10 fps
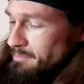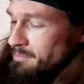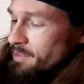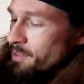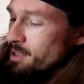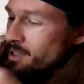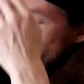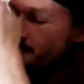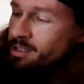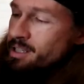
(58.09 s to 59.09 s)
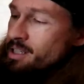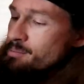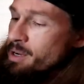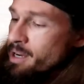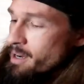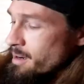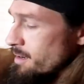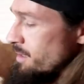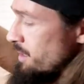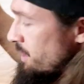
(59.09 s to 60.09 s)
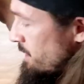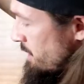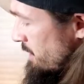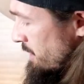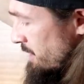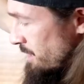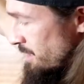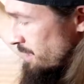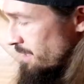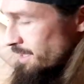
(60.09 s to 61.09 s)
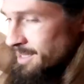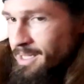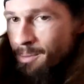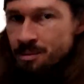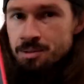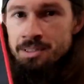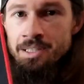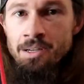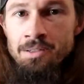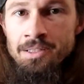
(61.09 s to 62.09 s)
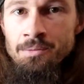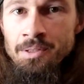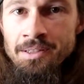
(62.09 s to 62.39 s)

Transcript: If it's not trying to eat my hair, it gets absolutely coated with